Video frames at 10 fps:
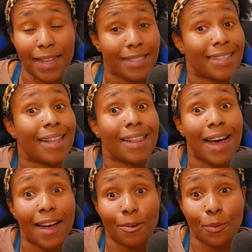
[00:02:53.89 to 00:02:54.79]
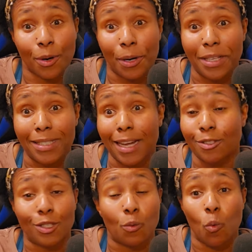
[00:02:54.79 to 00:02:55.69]
And it's a lot of work. It's
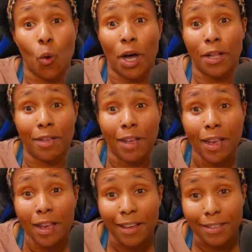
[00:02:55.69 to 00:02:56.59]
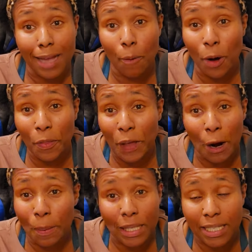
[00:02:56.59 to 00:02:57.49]
not just one, it's not one
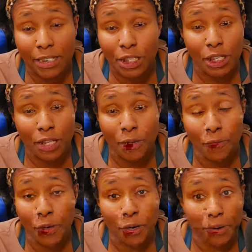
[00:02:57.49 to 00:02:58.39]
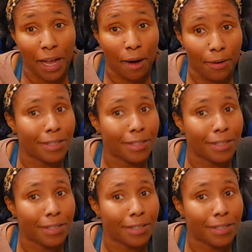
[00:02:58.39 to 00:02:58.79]
therapy session and you figure it out.